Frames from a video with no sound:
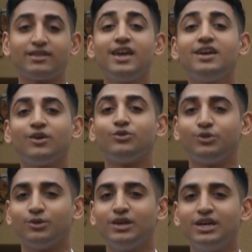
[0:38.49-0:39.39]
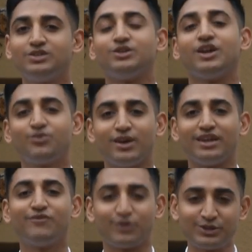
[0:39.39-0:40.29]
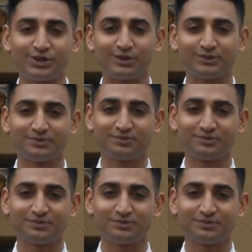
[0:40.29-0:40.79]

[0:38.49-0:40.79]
they go through to get ready for a show.